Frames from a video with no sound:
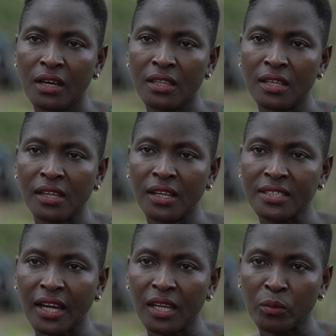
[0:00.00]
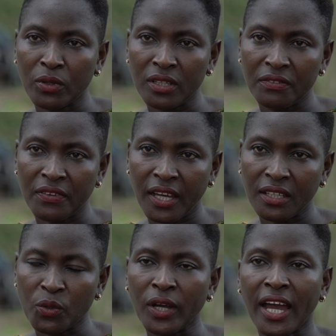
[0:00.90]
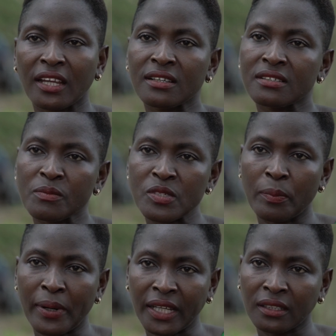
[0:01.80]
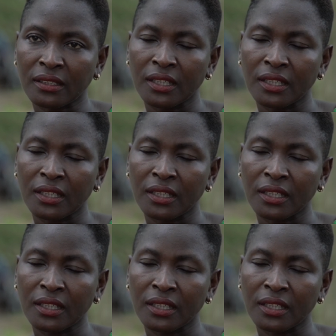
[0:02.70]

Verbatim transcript: the genetically modified organisms ban.